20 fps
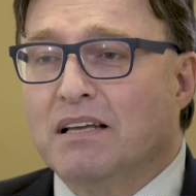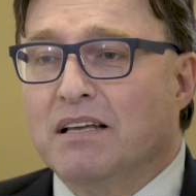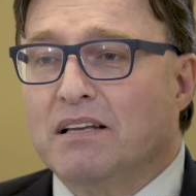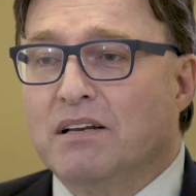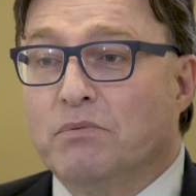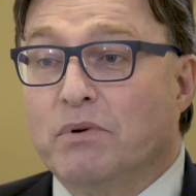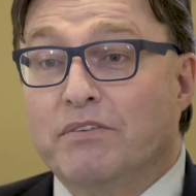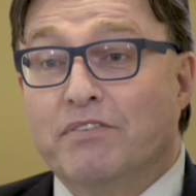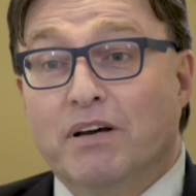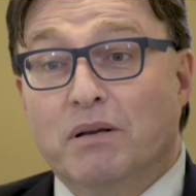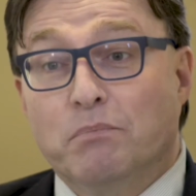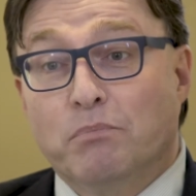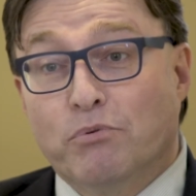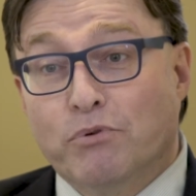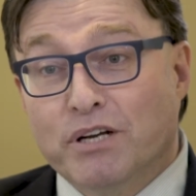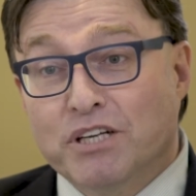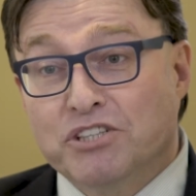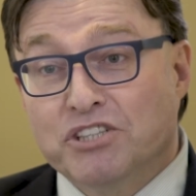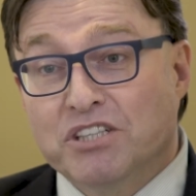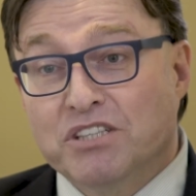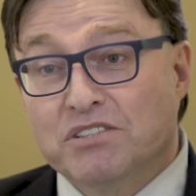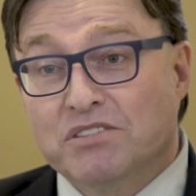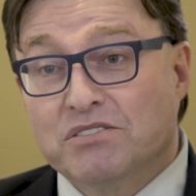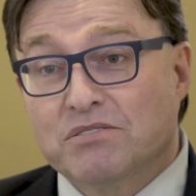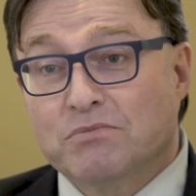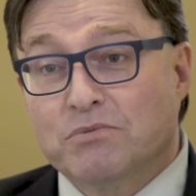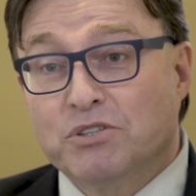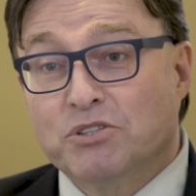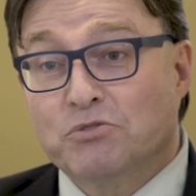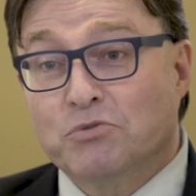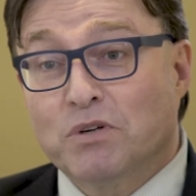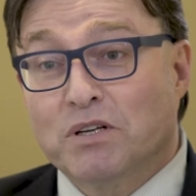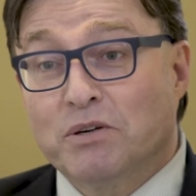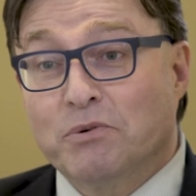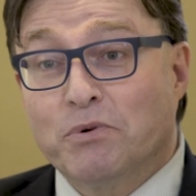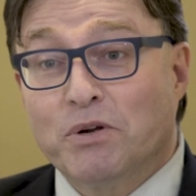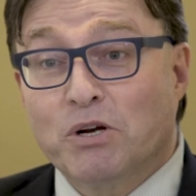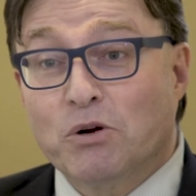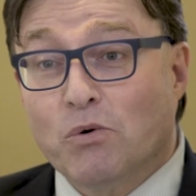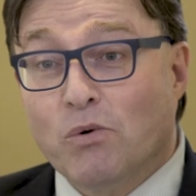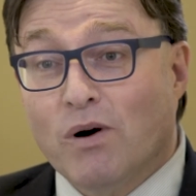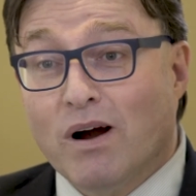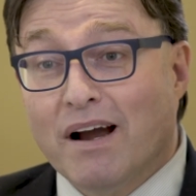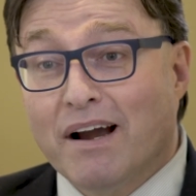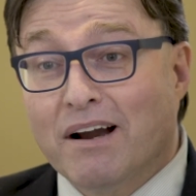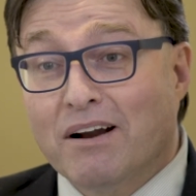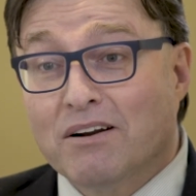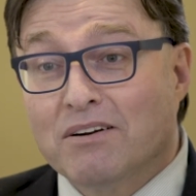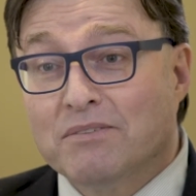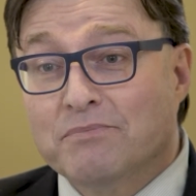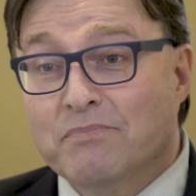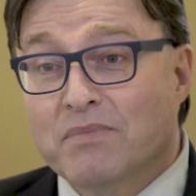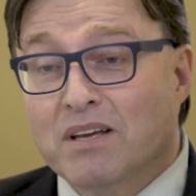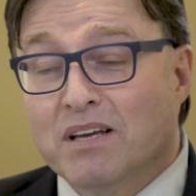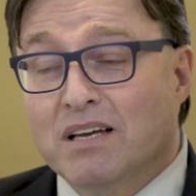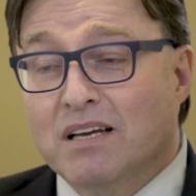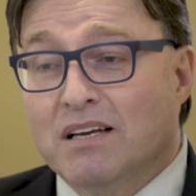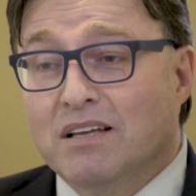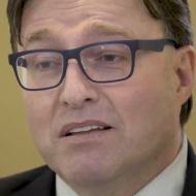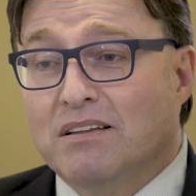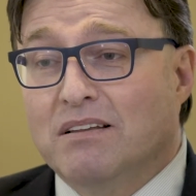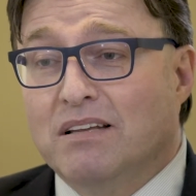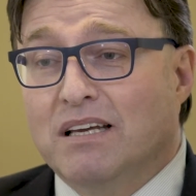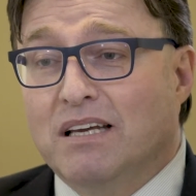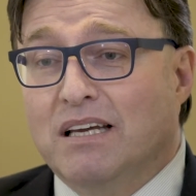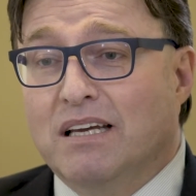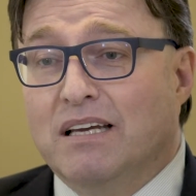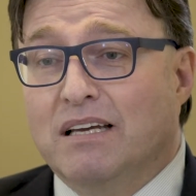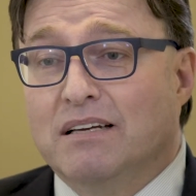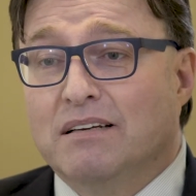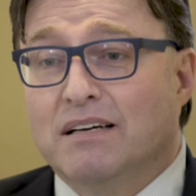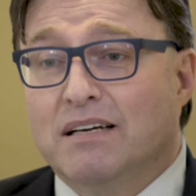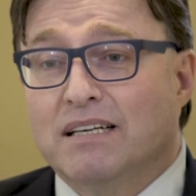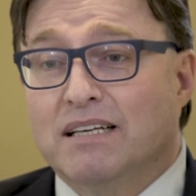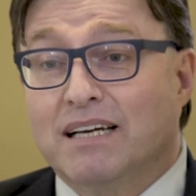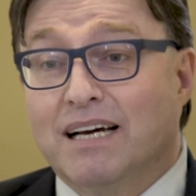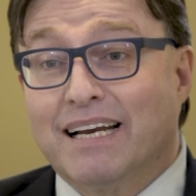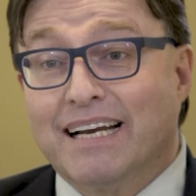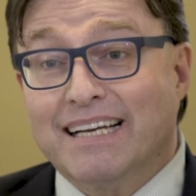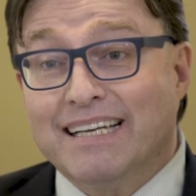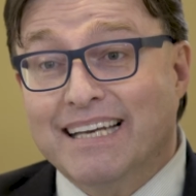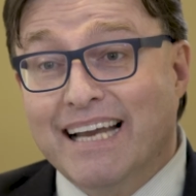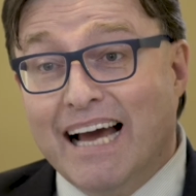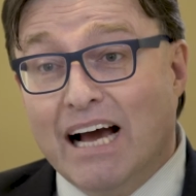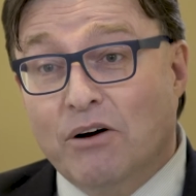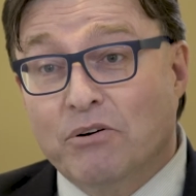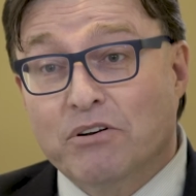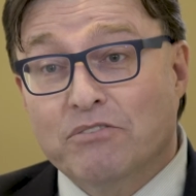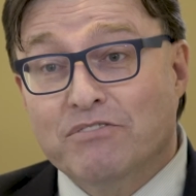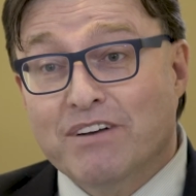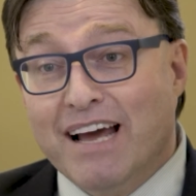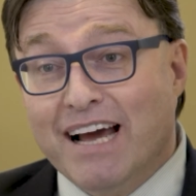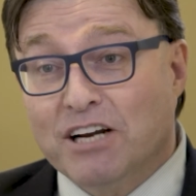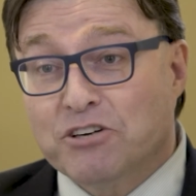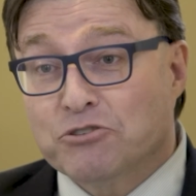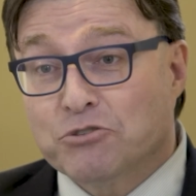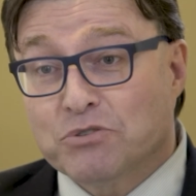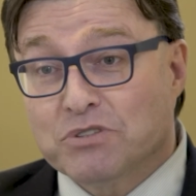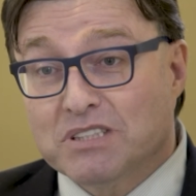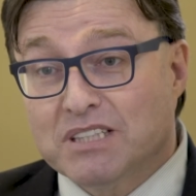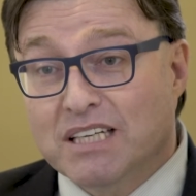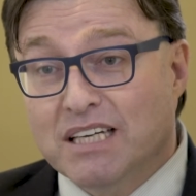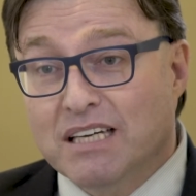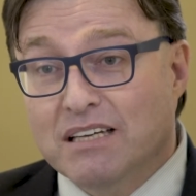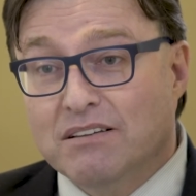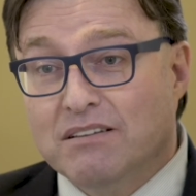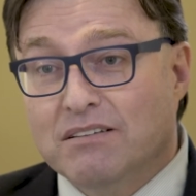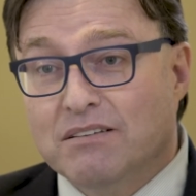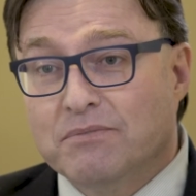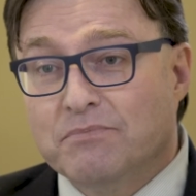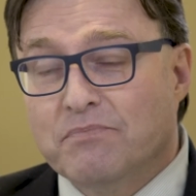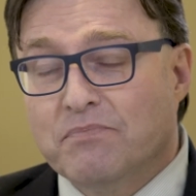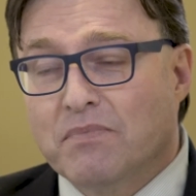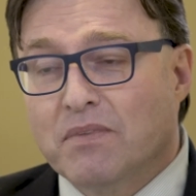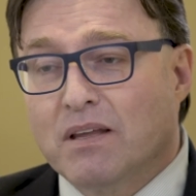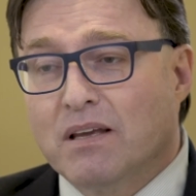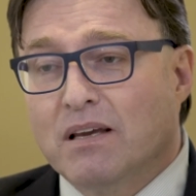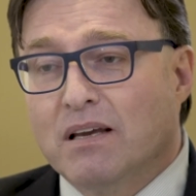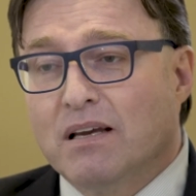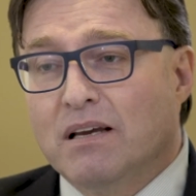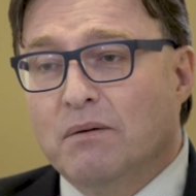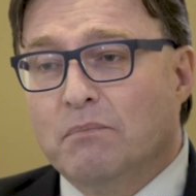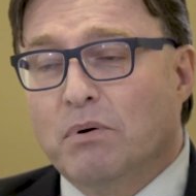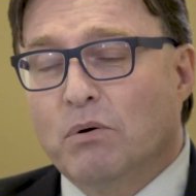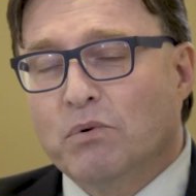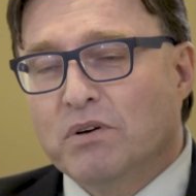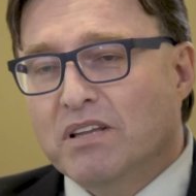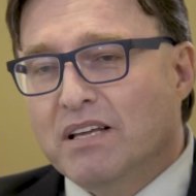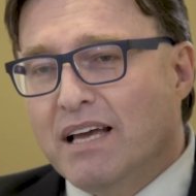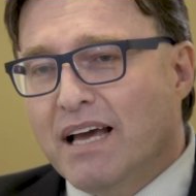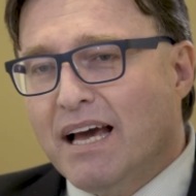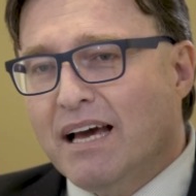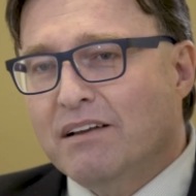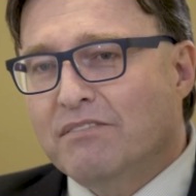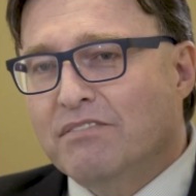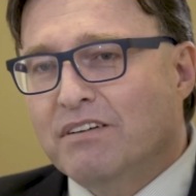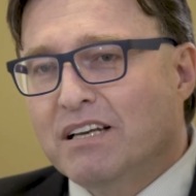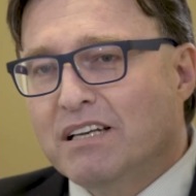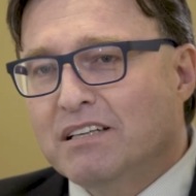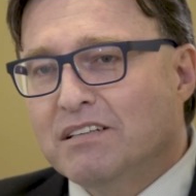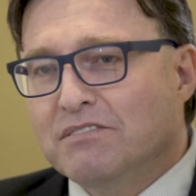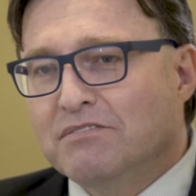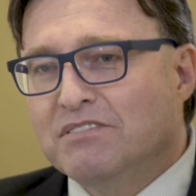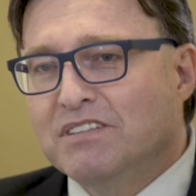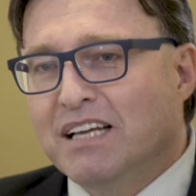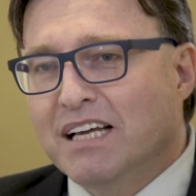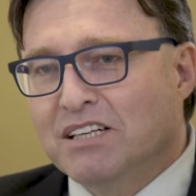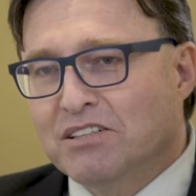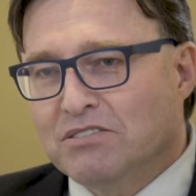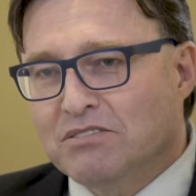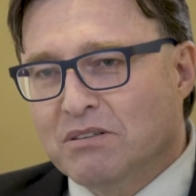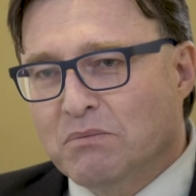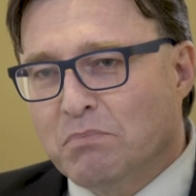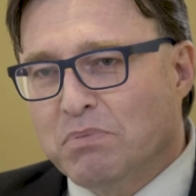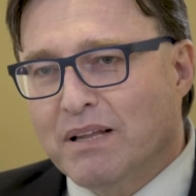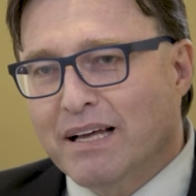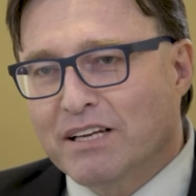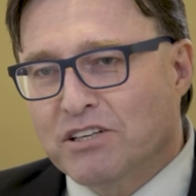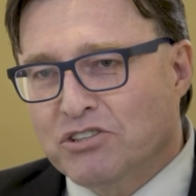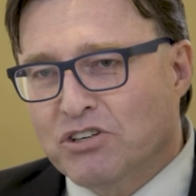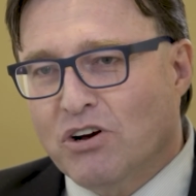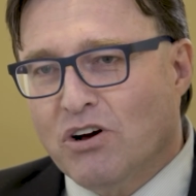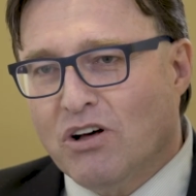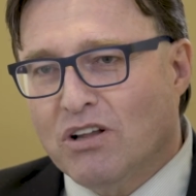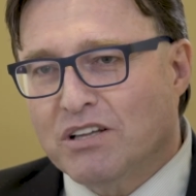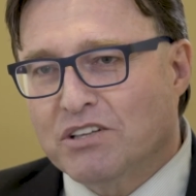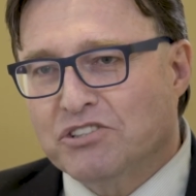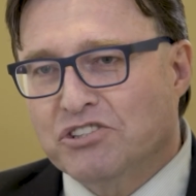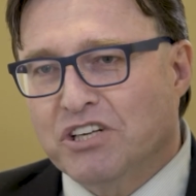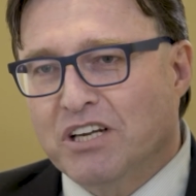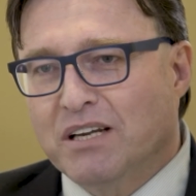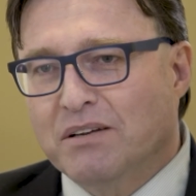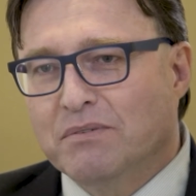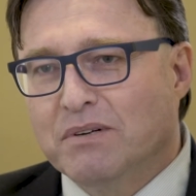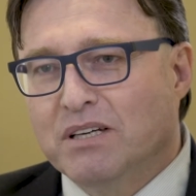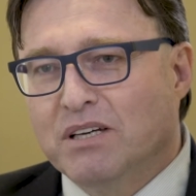and we've had bridges, which really require the cutting down of natural teeth. But with the advent of dental implantology,